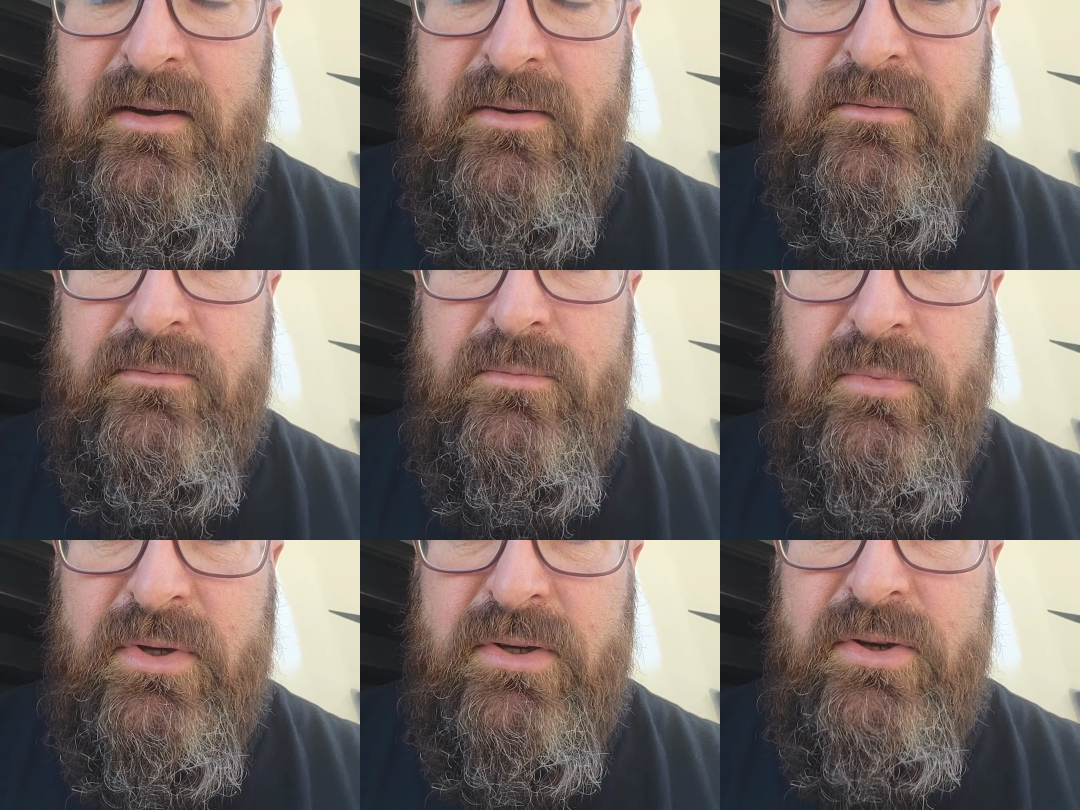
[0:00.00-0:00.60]

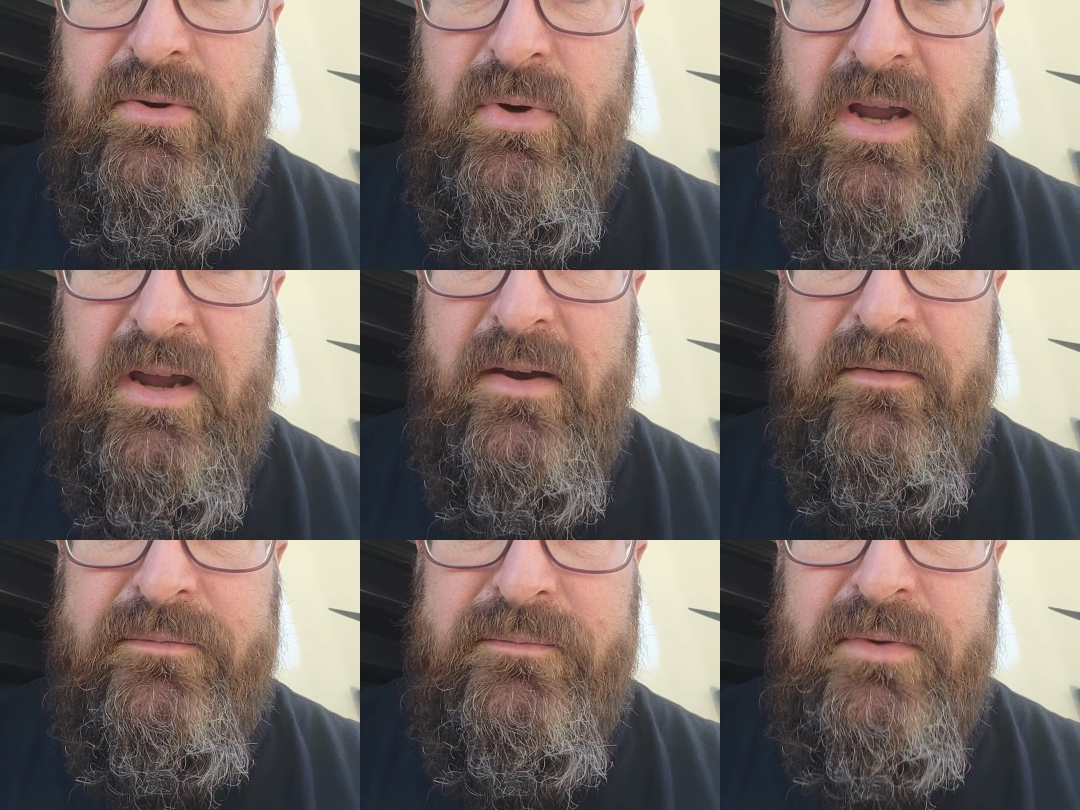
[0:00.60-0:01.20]
We do
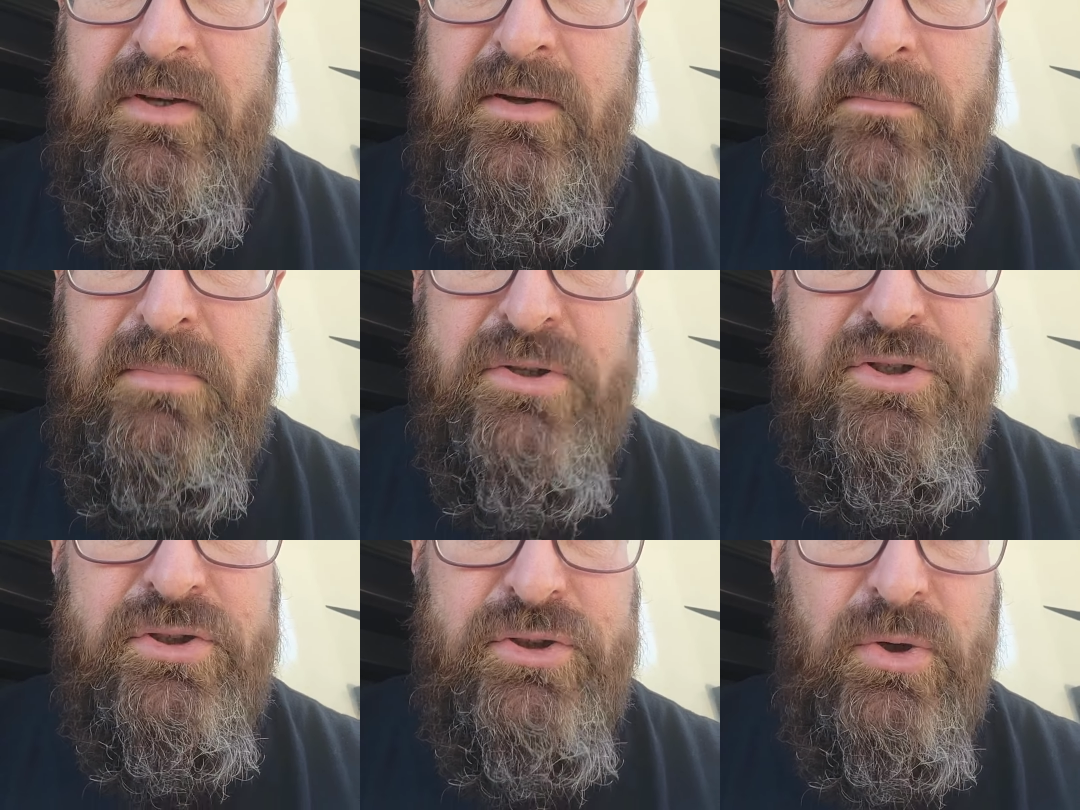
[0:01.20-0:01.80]
have a
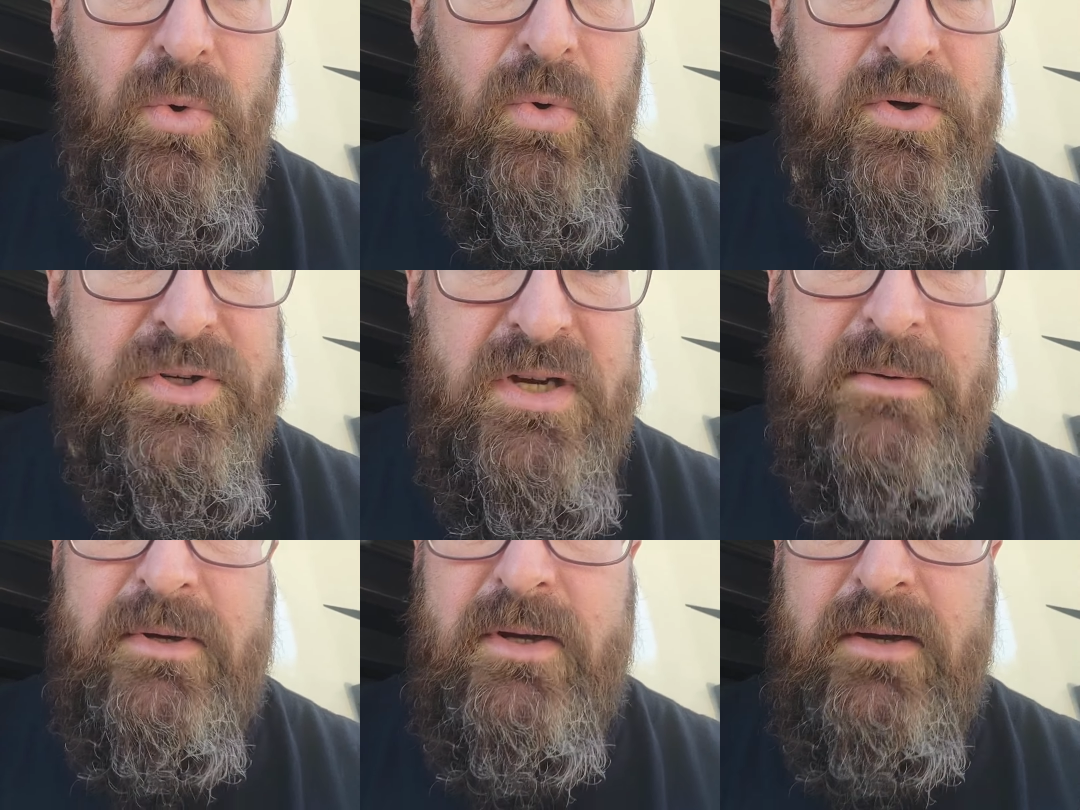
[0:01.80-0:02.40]
bunch of shorts
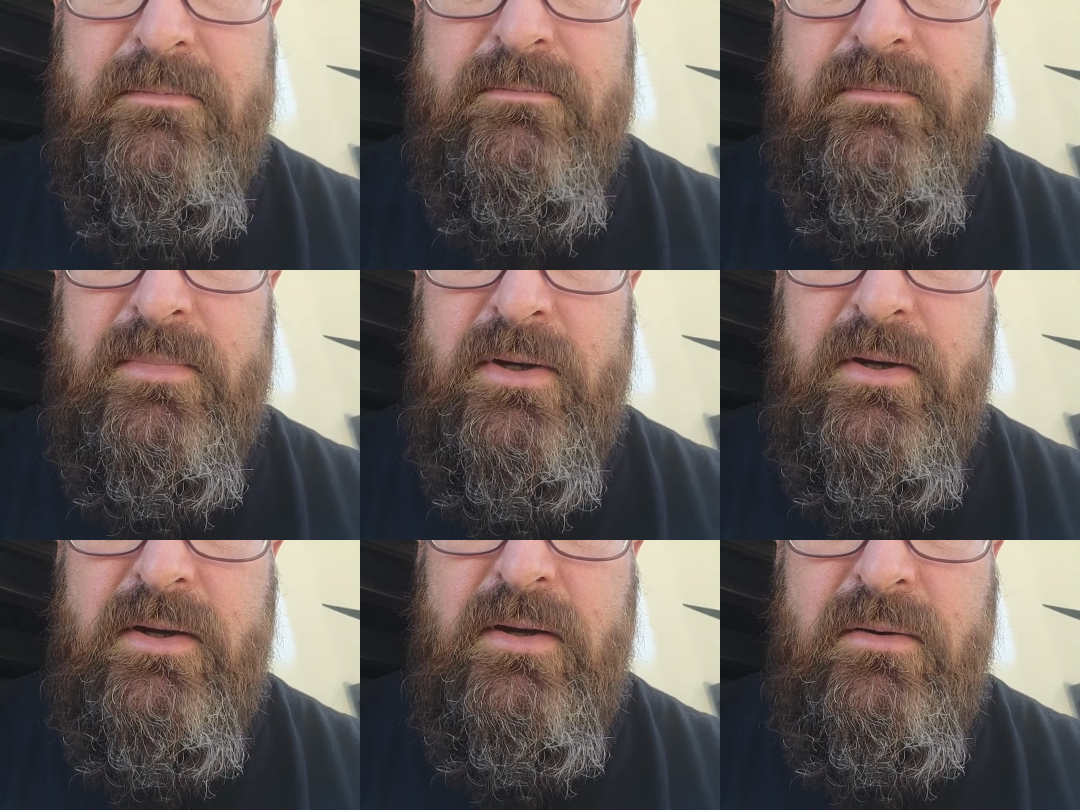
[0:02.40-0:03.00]
coming up.
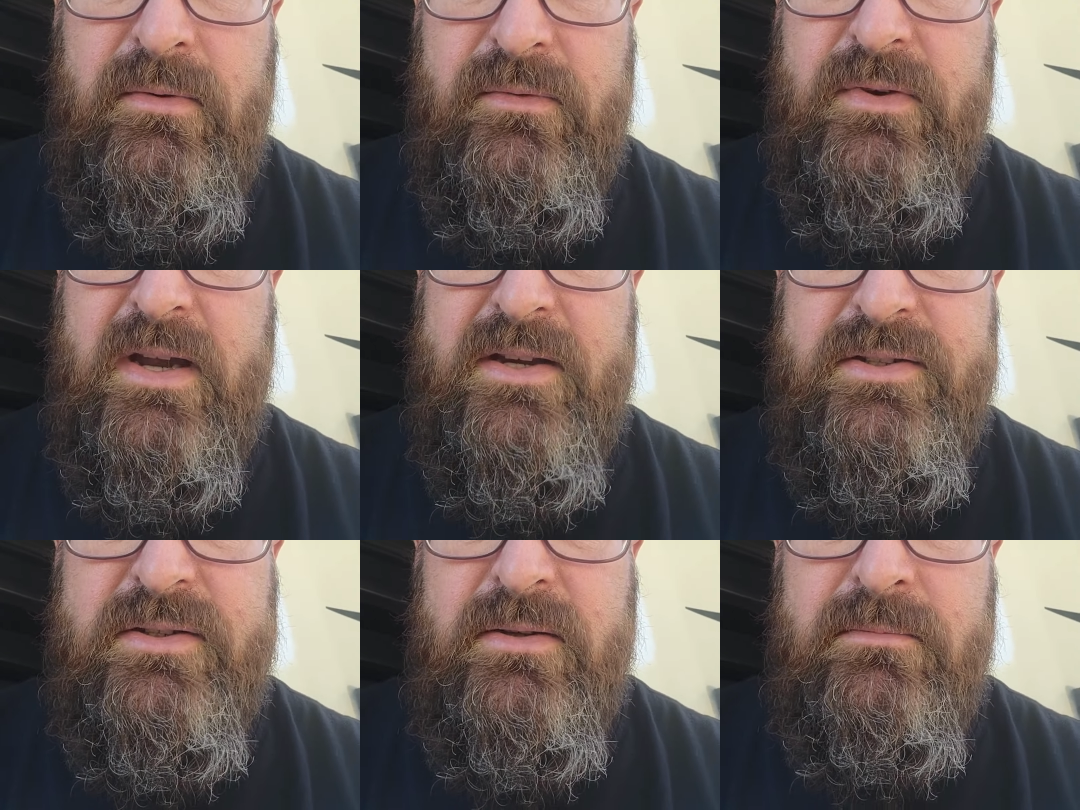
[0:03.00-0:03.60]
We've
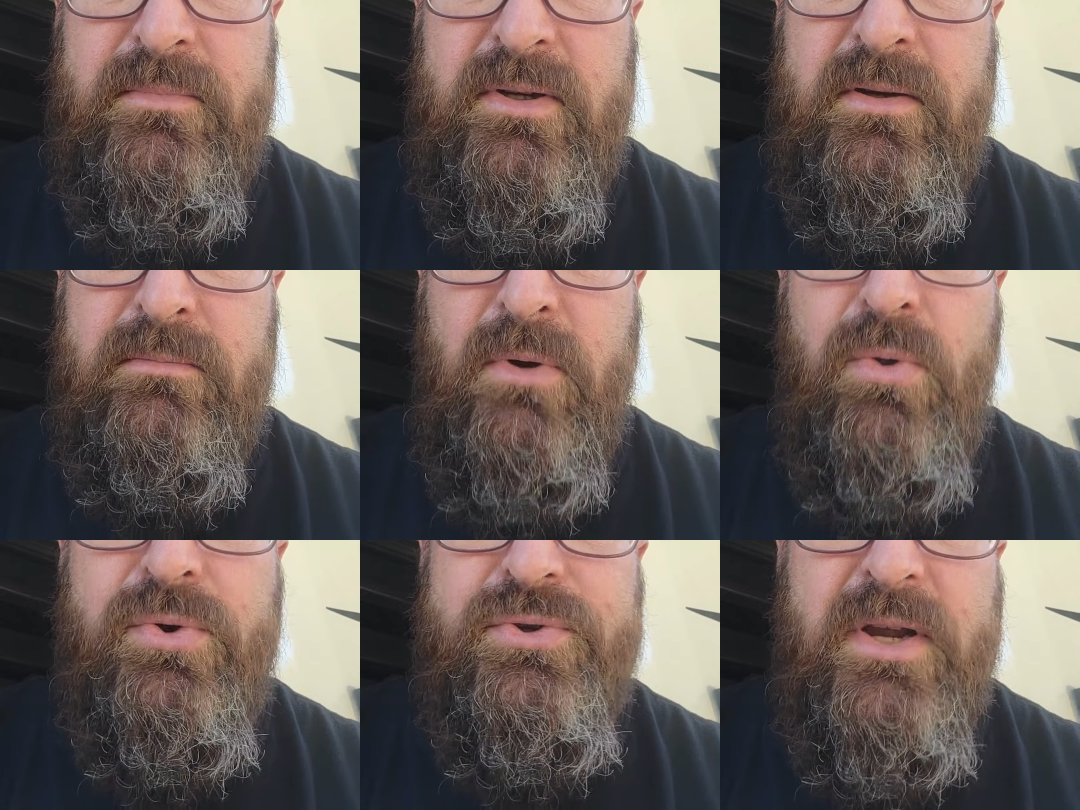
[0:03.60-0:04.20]
got some
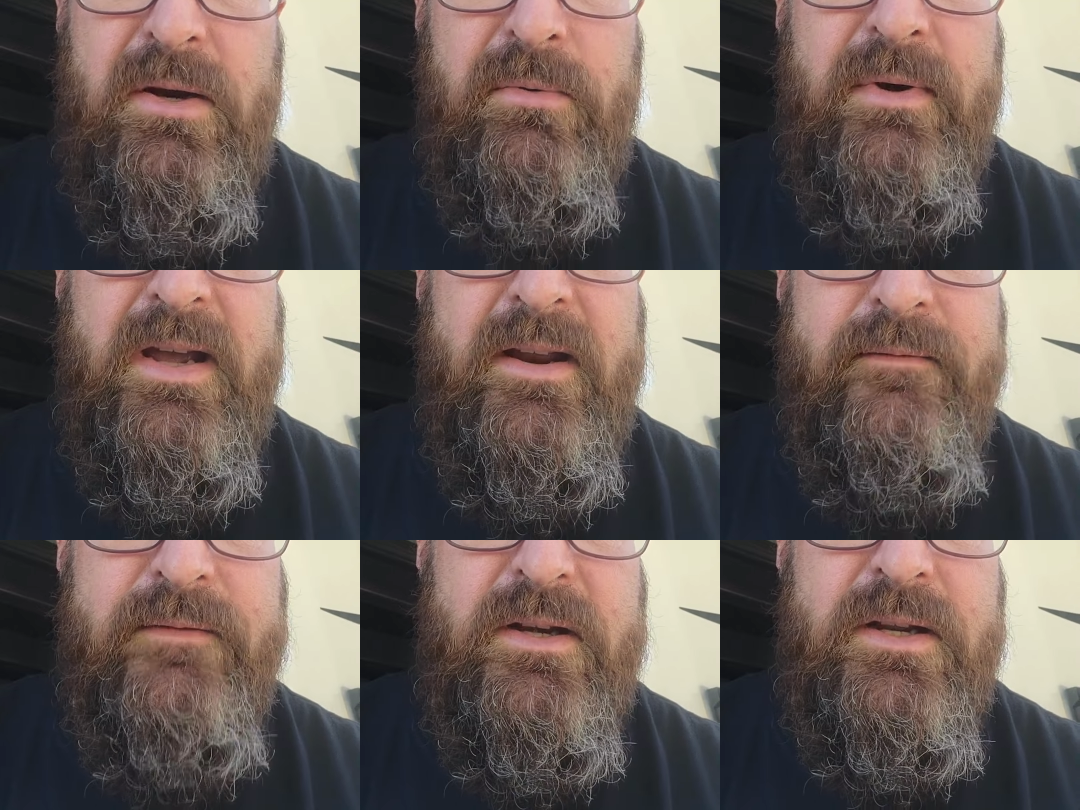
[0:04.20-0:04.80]
motorcycle
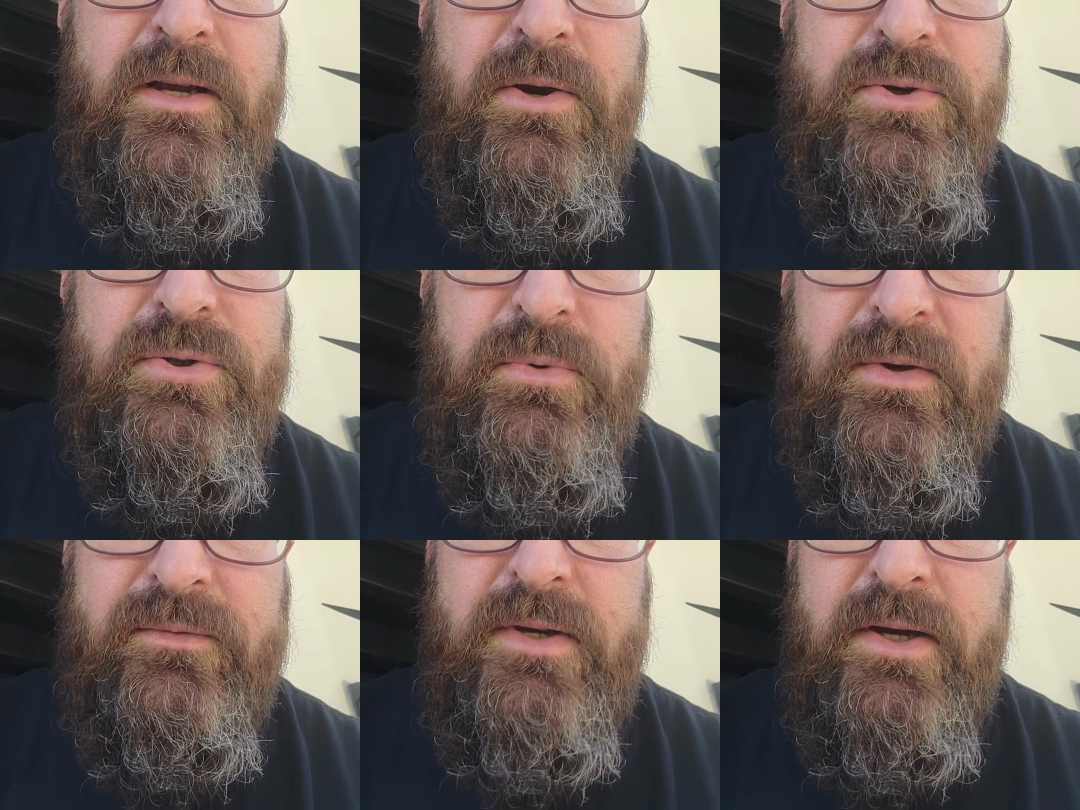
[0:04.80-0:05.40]
riding videos
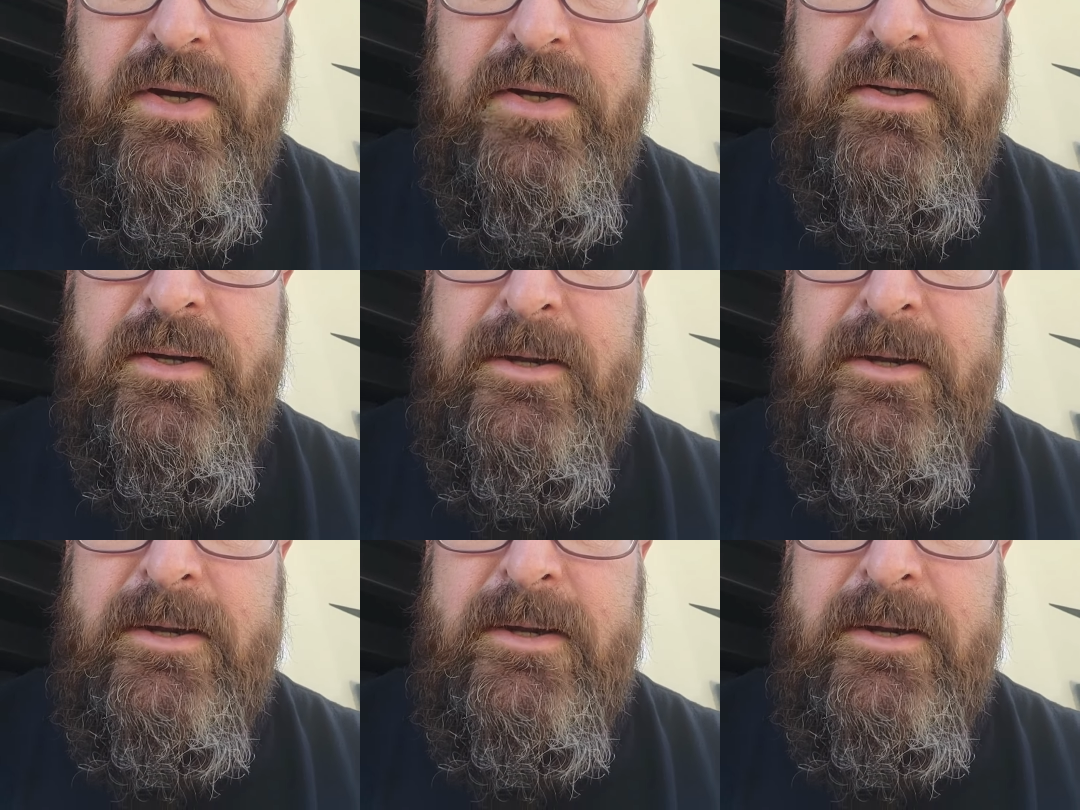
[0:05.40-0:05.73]
that we've done.